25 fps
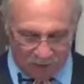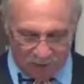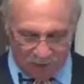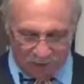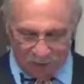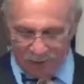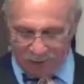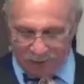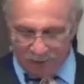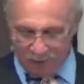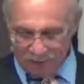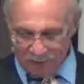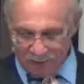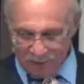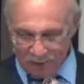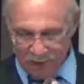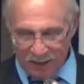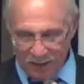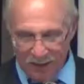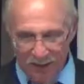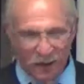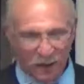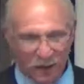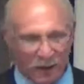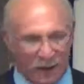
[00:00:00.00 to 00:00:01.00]
like to
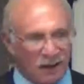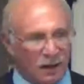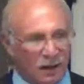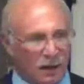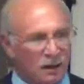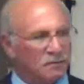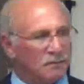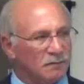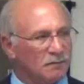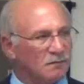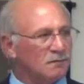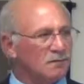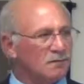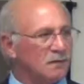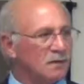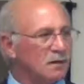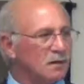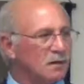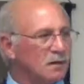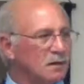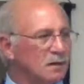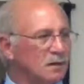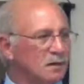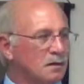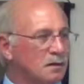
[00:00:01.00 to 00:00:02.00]
have
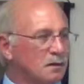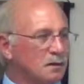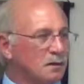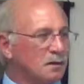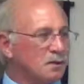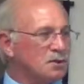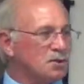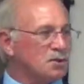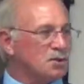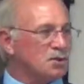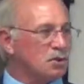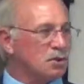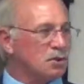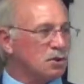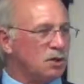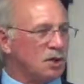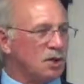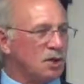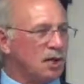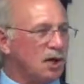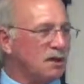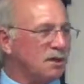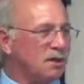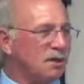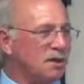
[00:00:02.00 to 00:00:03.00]
Julie
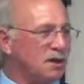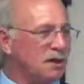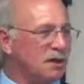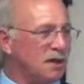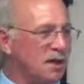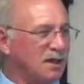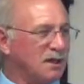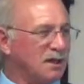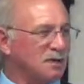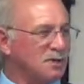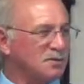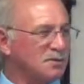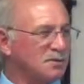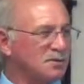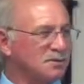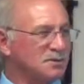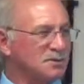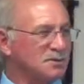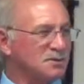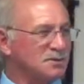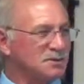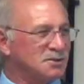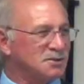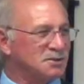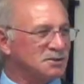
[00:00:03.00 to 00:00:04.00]
light the candles,
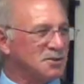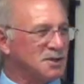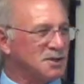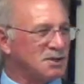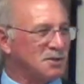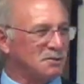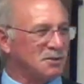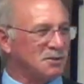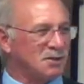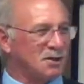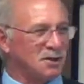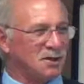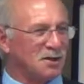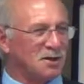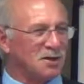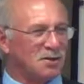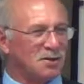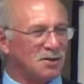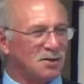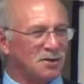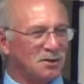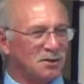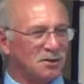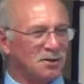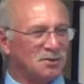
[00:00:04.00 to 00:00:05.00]
and she's getting ready to go
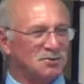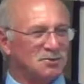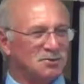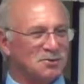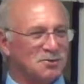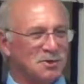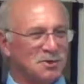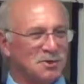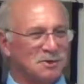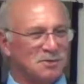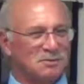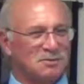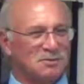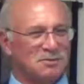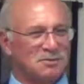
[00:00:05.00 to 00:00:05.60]
on a trip.